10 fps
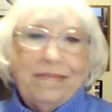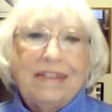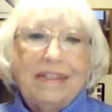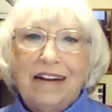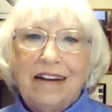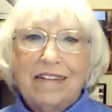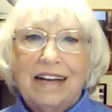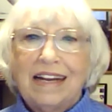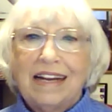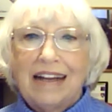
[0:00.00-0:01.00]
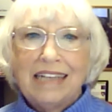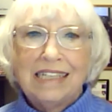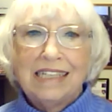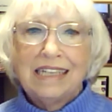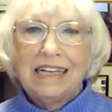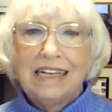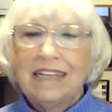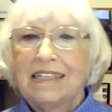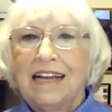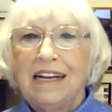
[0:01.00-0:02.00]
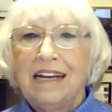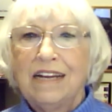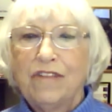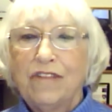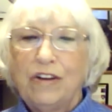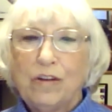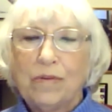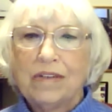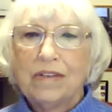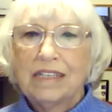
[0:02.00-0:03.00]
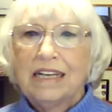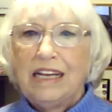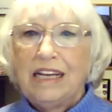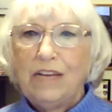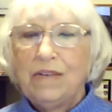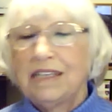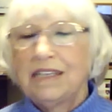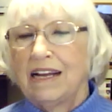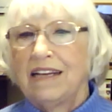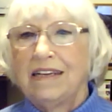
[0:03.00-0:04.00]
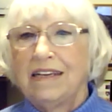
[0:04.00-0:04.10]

to undercut licensing and siting of renewables, he resigned.